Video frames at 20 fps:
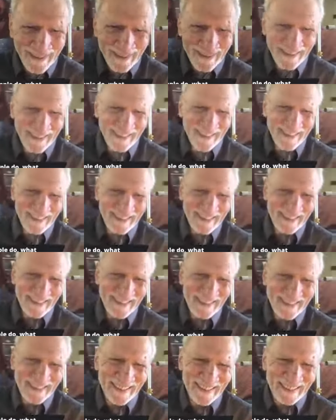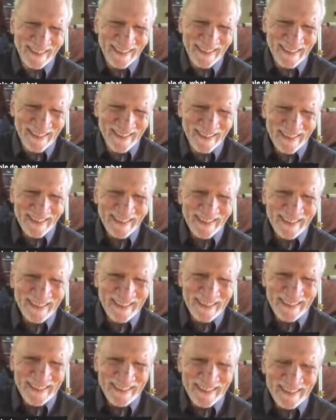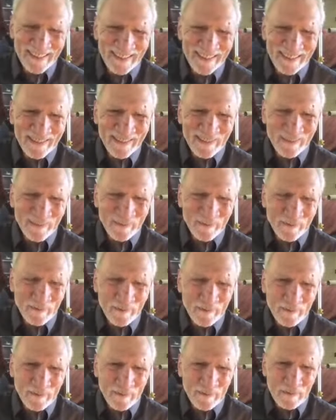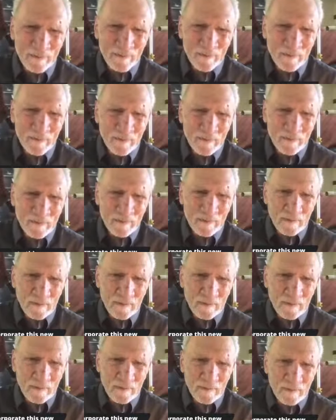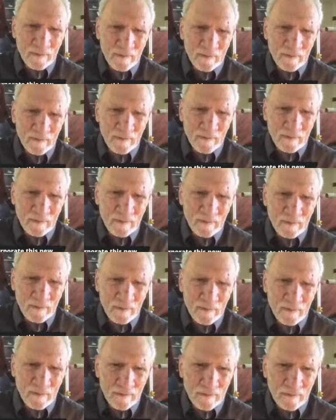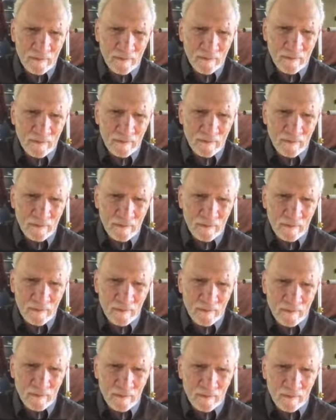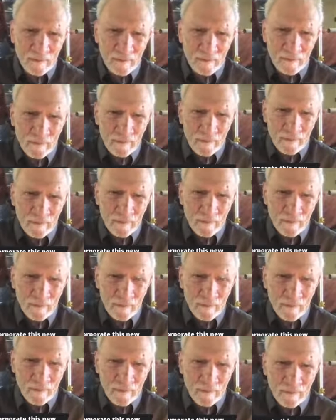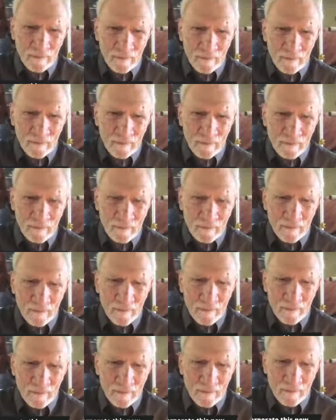(not speaking)